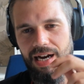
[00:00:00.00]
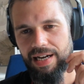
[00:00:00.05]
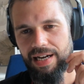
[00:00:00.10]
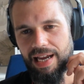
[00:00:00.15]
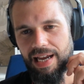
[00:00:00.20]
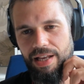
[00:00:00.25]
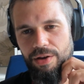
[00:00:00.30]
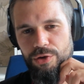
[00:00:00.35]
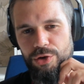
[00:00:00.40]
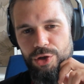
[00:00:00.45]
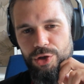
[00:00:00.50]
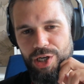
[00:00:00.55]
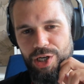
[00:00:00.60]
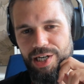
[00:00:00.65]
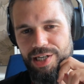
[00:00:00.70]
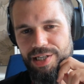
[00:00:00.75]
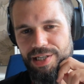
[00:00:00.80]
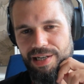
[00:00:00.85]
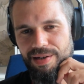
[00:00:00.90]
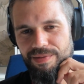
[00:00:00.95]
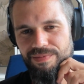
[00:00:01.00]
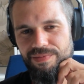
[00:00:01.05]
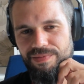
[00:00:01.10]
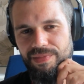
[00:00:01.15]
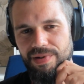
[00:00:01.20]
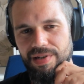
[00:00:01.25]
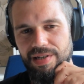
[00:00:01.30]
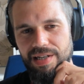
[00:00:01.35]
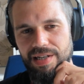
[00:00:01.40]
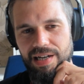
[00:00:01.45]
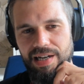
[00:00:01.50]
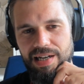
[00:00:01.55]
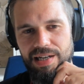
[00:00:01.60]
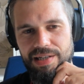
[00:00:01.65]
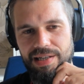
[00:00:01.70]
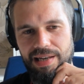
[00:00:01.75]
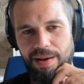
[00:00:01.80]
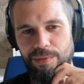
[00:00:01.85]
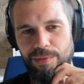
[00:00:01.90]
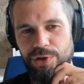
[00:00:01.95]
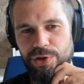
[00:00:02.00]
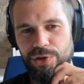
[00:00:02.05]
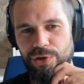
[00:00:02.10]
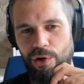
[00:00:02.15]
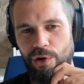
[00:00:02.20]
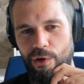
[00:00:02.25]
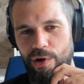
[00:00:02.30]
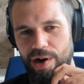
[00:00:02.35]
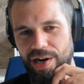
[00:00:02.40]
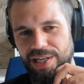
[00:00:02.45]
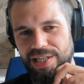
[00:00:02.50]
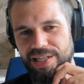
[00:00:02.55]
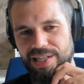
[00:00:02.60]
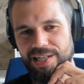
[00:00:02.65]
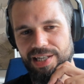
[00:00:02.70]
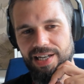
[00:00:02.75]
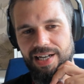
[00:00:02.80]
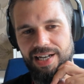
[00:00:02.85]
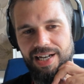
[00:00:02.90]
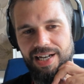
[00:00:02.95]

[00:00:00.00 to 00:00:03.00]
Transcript: Can you share some stories